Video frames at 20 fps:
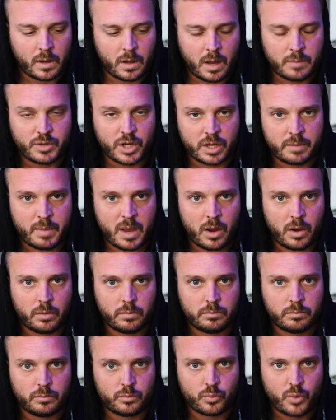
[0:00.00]
I'm talking
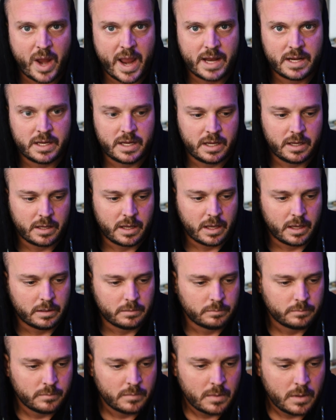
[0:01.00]
about Randy
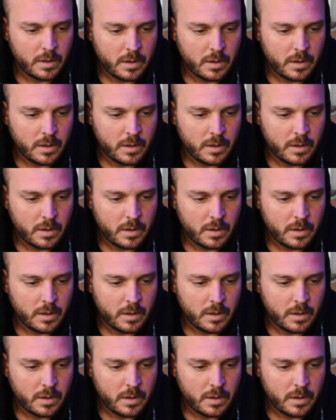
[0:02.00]
again.